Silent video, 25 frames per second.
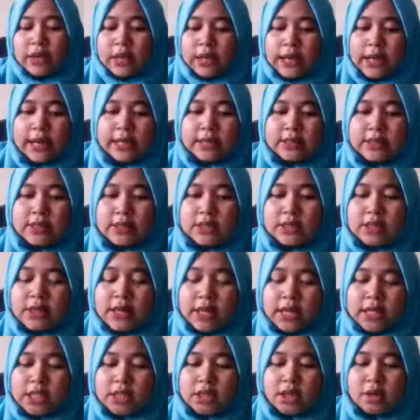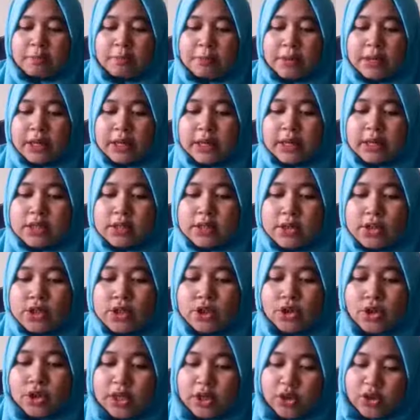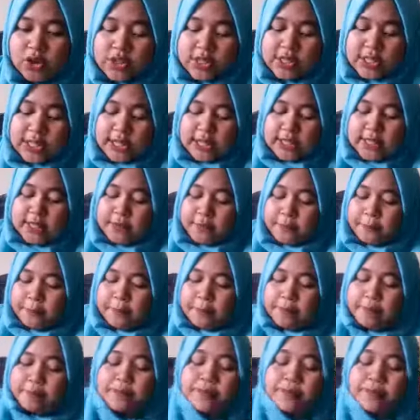Okay guys, next topic is sociolinguistics.